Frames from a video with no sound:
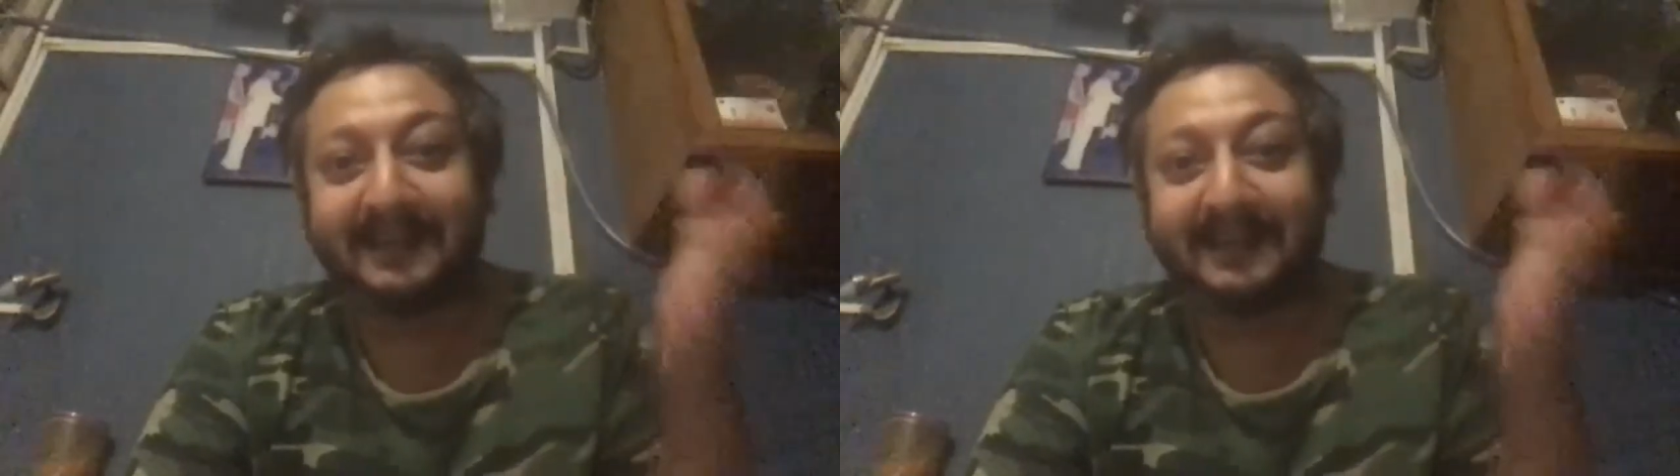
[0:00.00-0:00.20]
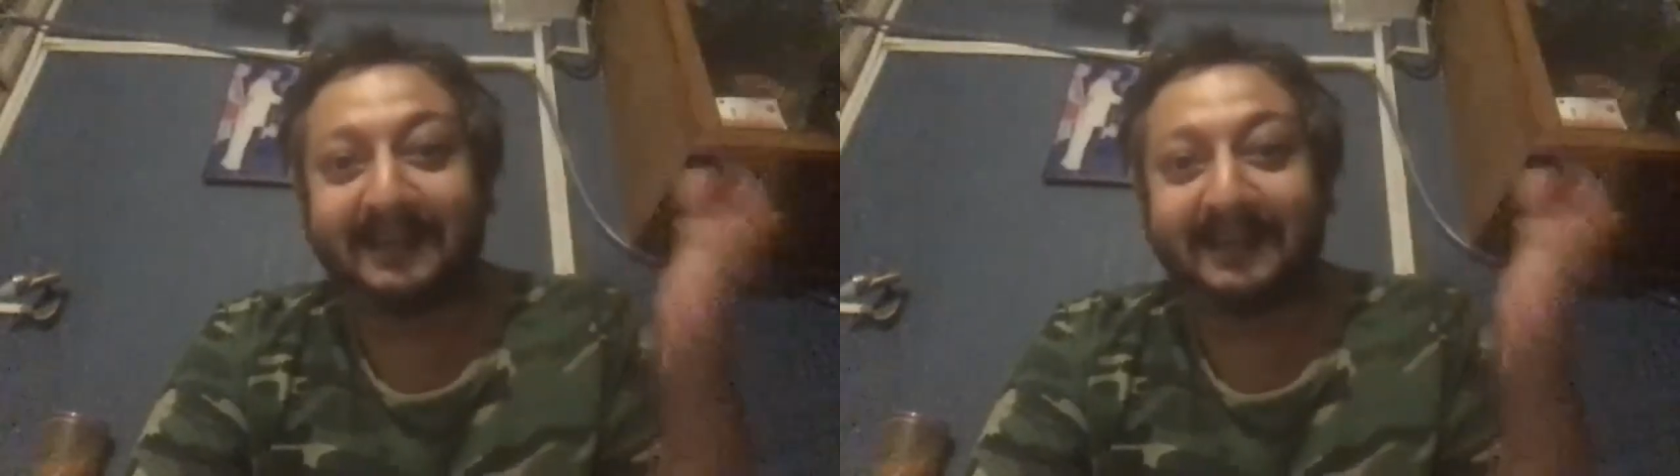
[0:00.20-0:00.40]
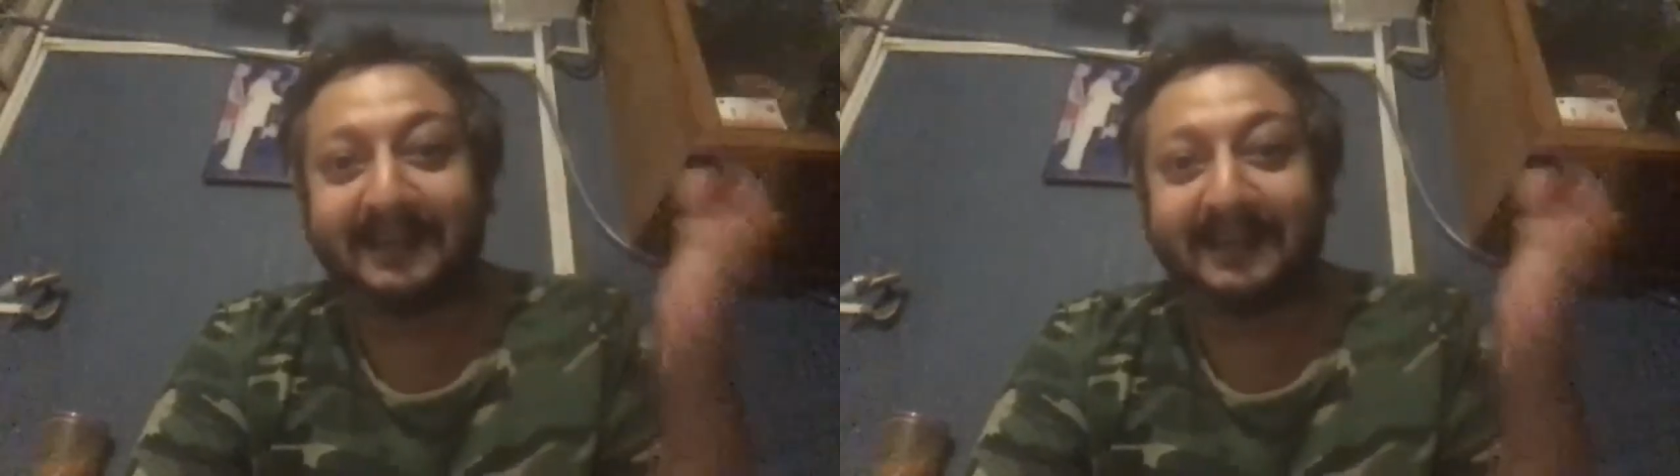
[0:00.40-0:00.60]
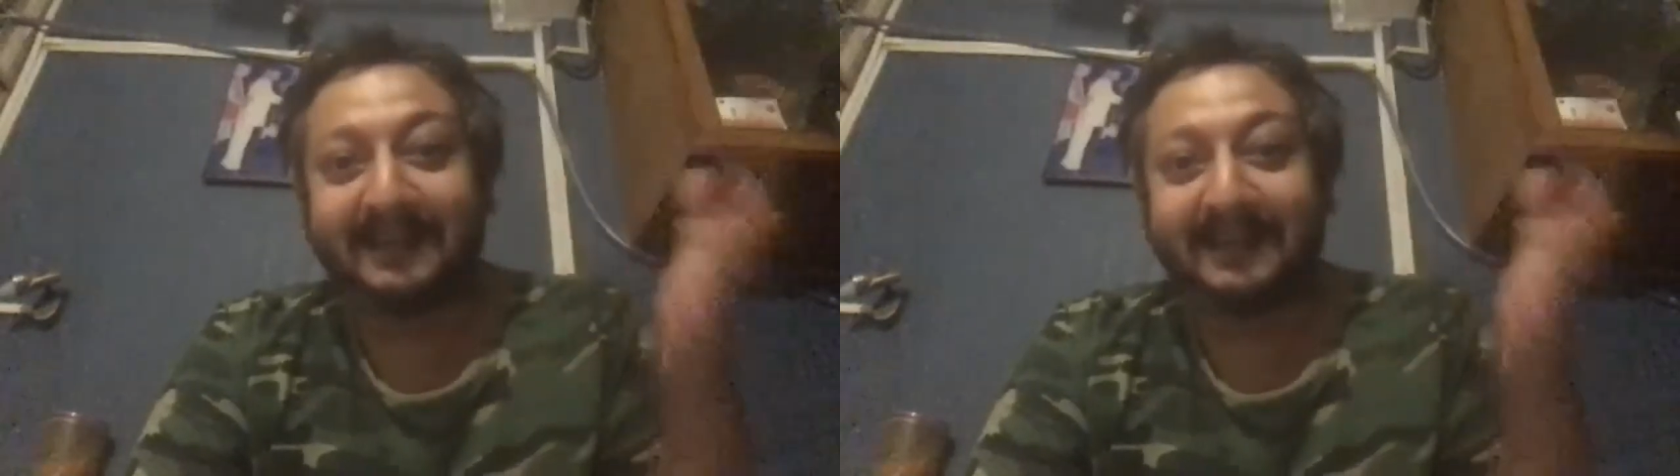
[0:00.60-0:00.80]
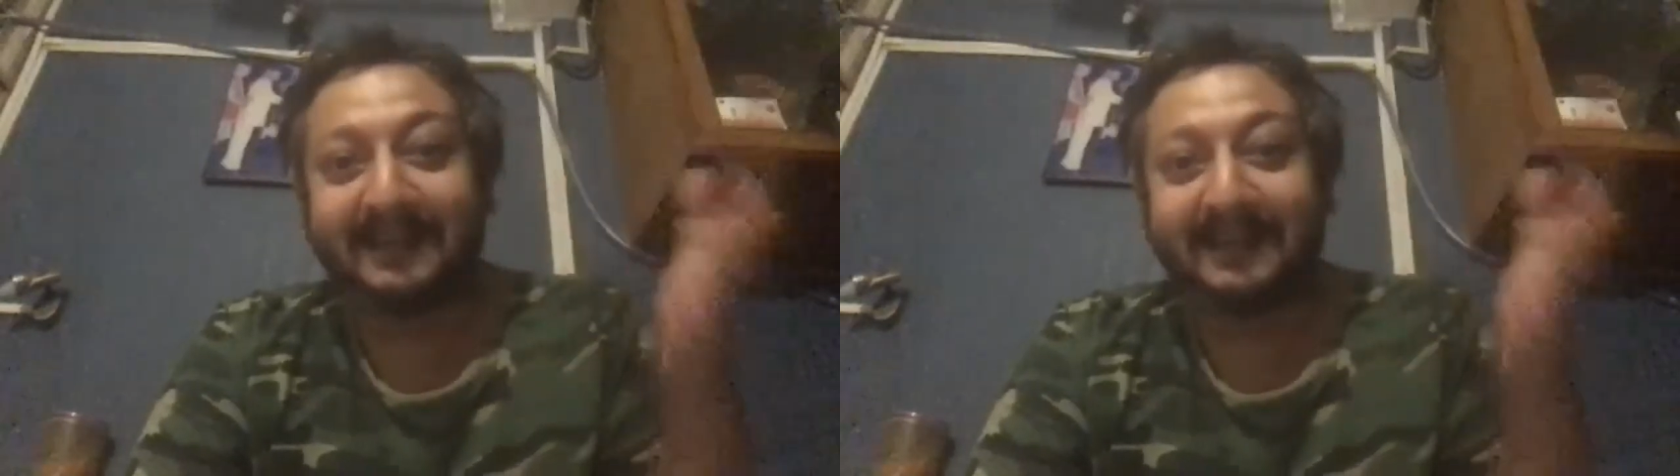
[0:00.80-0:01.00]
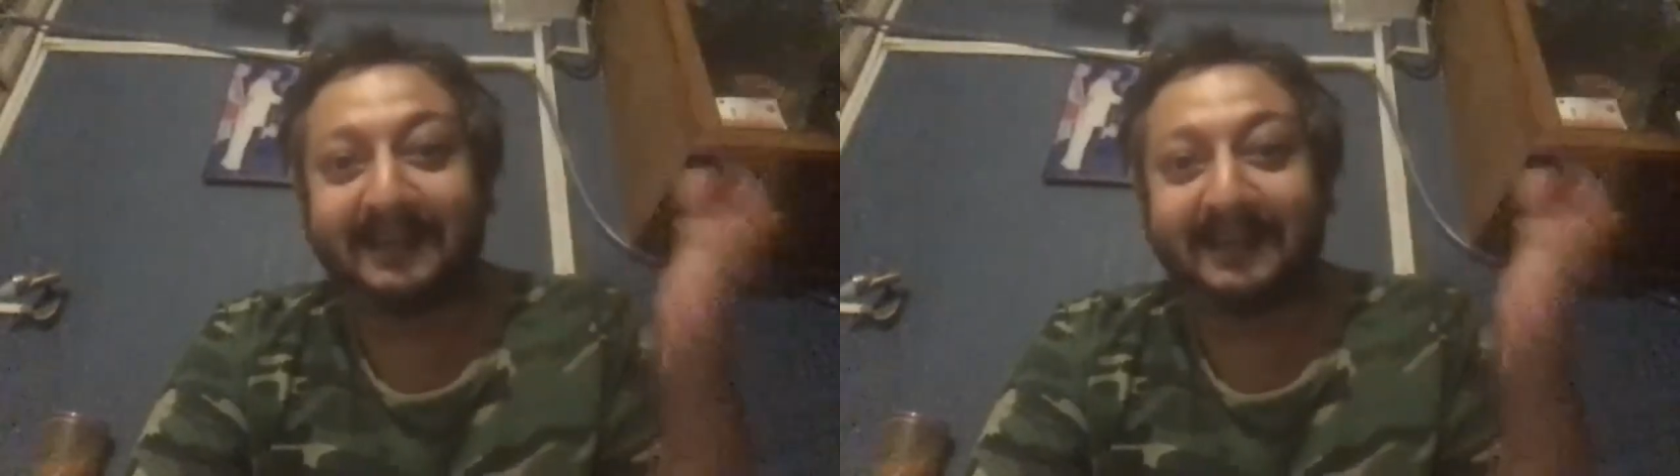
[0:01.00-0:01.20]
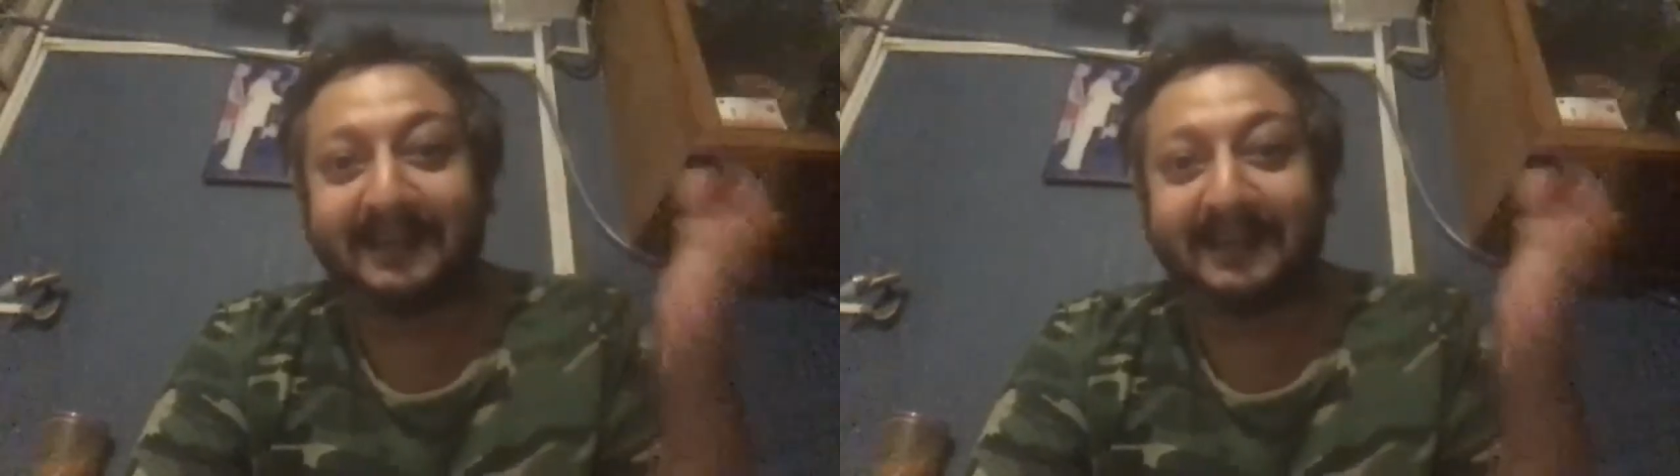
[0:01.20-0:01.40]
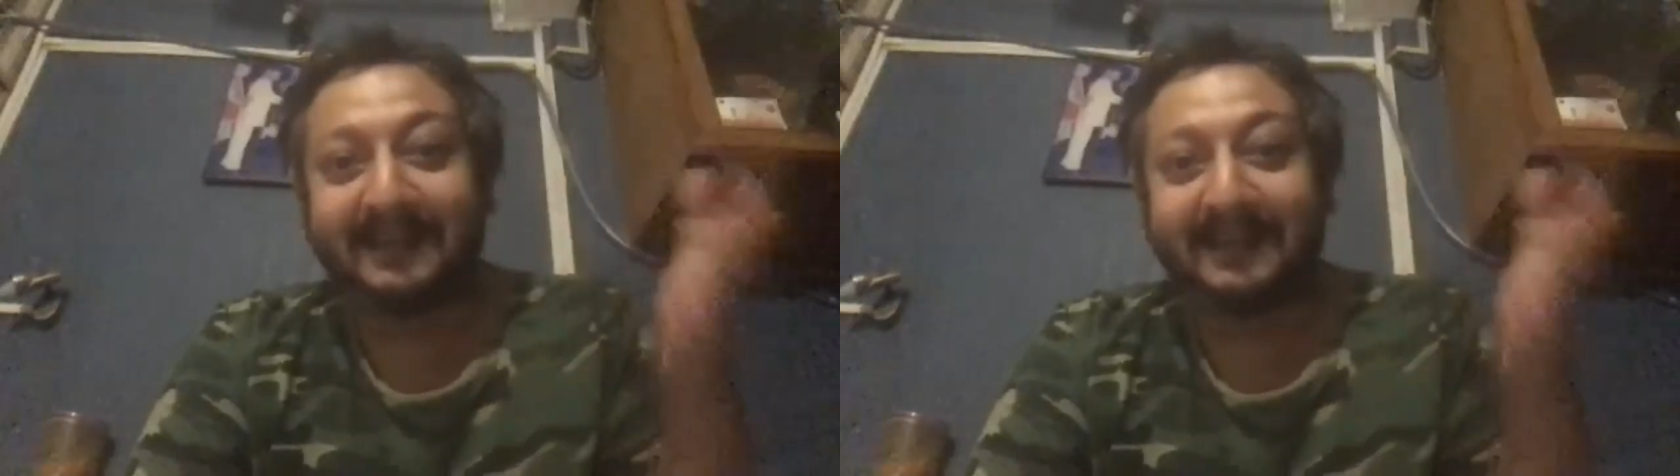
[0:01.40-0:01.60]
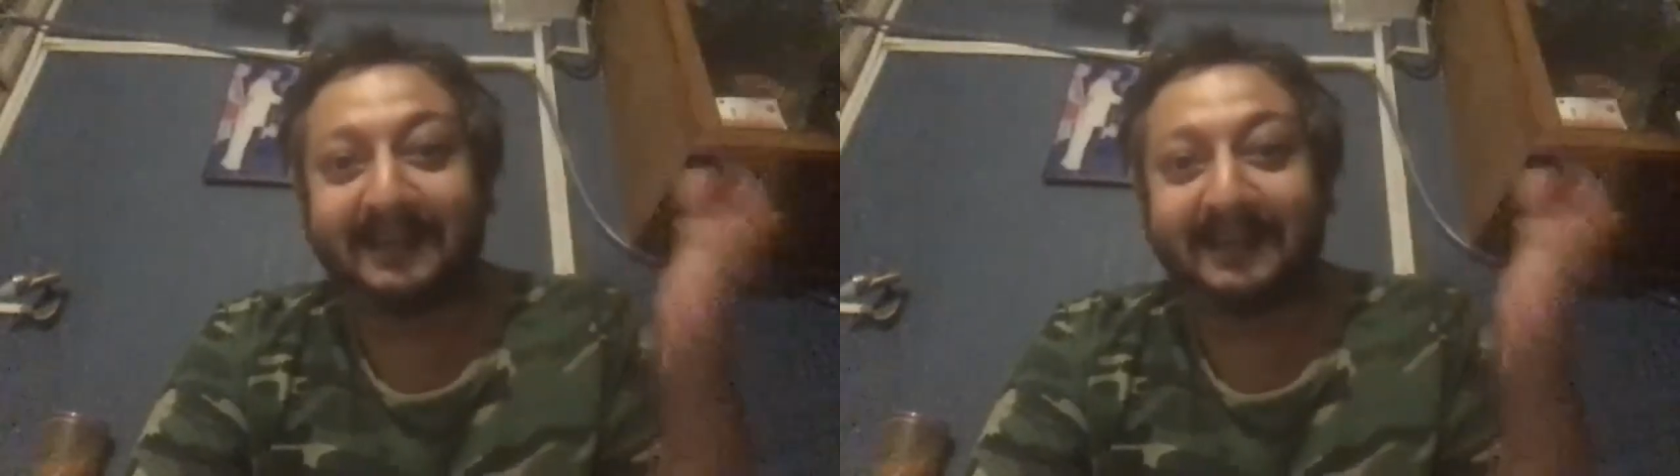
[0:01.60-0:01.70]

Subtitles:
and board the train,